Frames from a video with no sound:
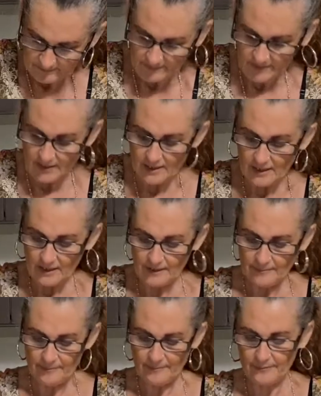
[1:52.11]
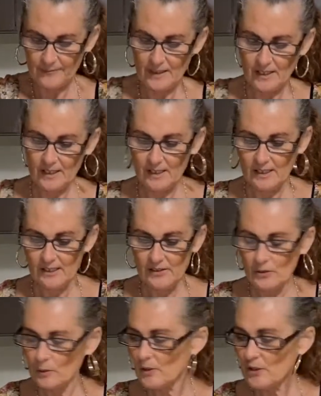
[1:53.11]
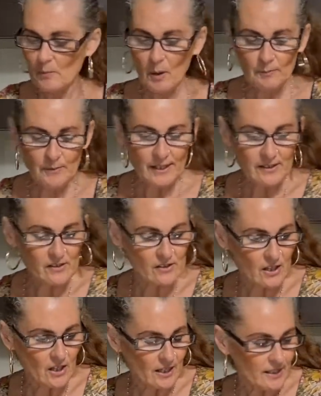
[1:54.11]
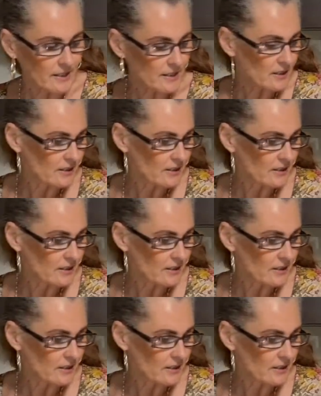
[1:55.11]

Okay, so we'll just pop that aside.